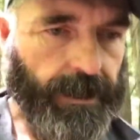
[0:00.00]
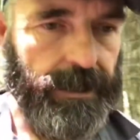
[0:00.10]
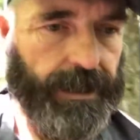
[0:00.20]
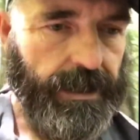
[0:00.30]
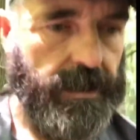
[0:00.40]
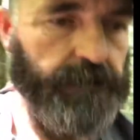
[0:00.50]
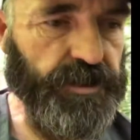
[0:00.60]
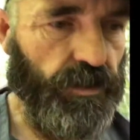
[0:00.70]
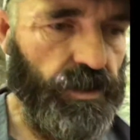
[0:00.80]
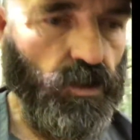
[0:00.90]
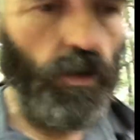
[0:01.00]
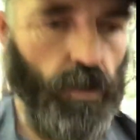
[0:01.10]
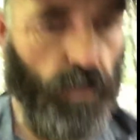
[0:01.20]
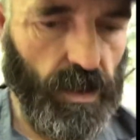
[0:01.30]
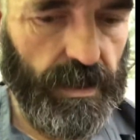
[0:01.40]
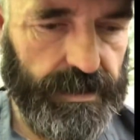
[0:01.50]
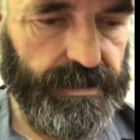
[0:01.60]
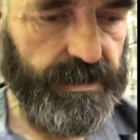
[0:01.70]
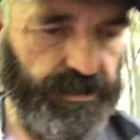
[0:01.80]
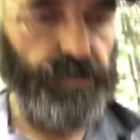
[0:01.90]
So the goal
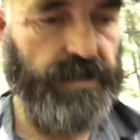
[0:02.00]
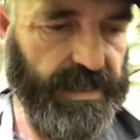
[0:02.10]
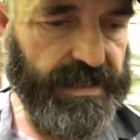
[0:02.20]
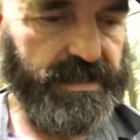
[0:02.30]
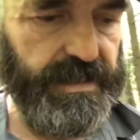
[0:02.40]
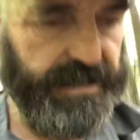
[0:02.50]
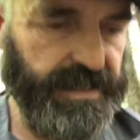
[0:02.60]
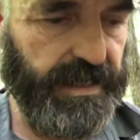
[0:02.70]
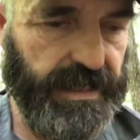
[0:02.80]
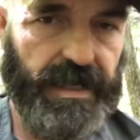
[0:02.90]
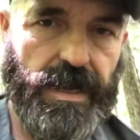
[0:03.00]
was to do the ECT